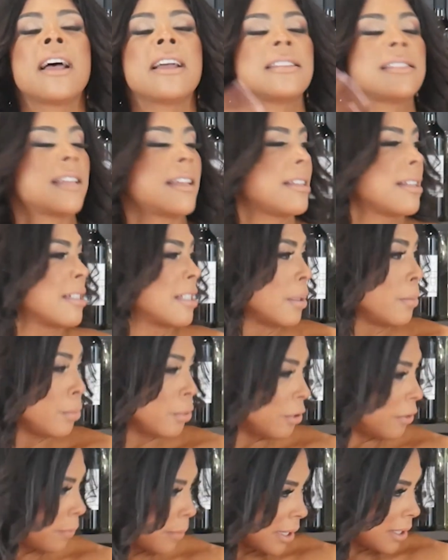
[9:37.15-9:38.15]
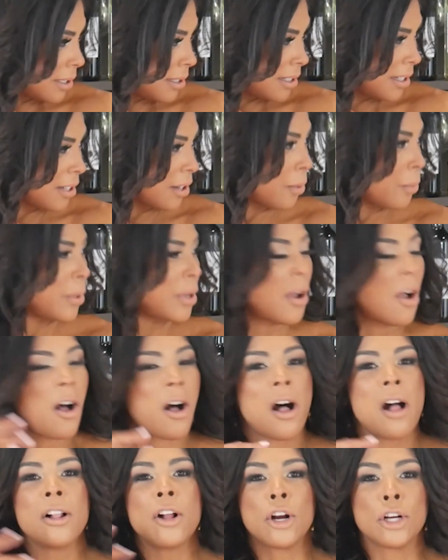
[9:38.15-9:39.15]
I say it's improvement. You know, we
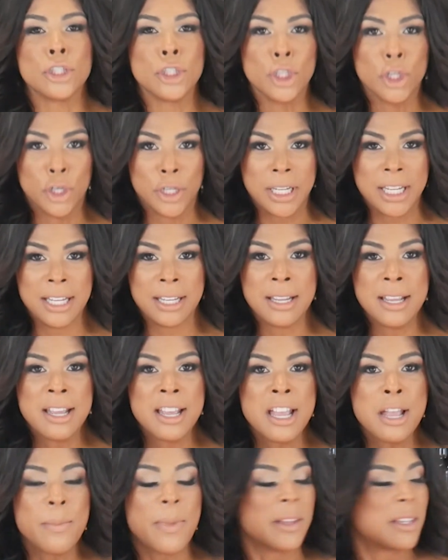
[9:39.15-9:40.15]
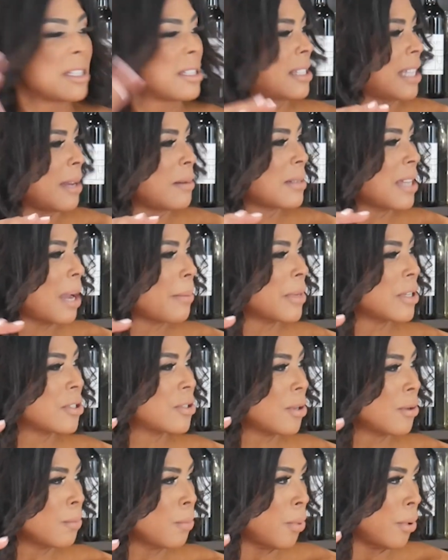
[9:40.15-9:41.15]
all are learning. But at the same time,
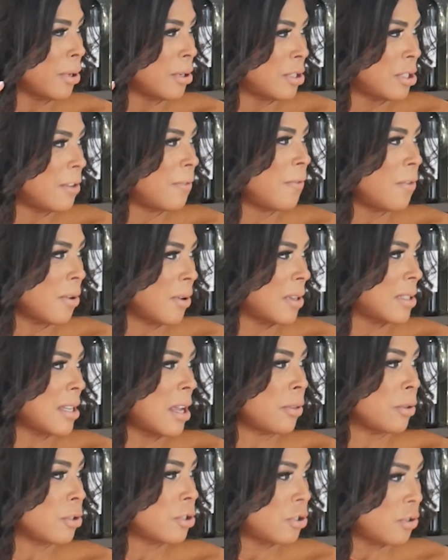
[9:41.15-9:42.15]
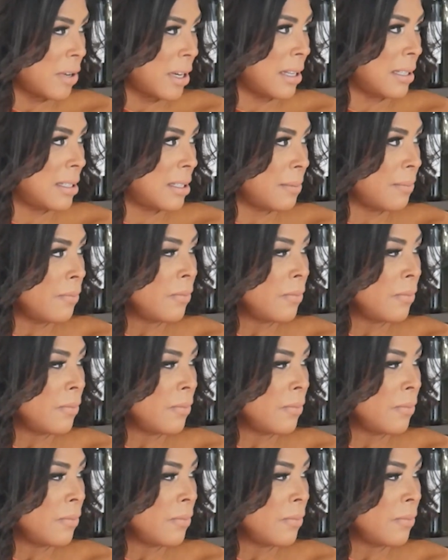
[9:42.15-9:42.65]
it's so important to focus on their strengths.